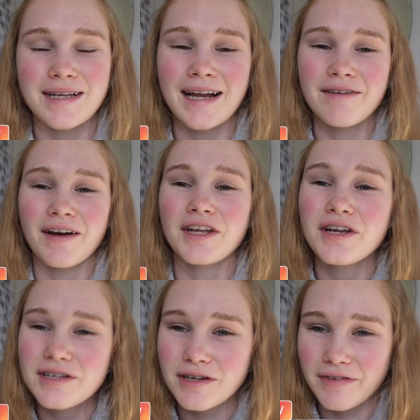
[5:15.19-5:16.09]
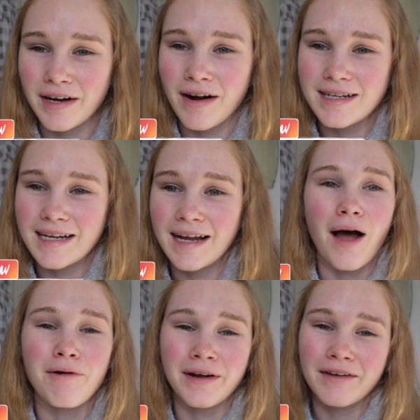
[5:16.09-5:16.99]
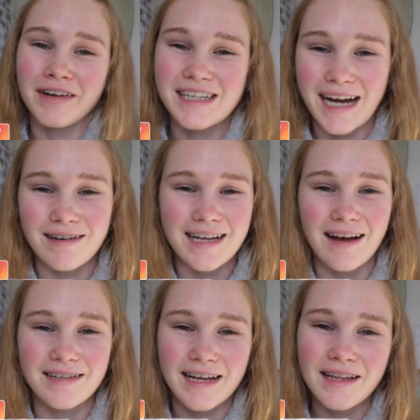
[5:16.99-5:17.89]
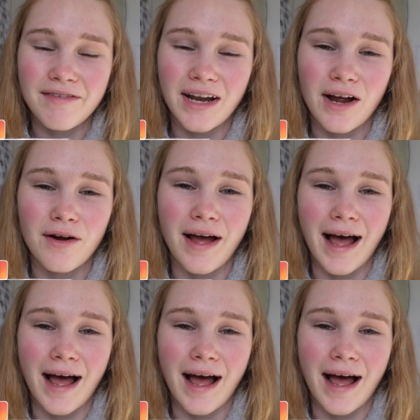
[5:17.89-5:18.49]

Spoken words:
and if I use your video idea, I will give you a shout out in the video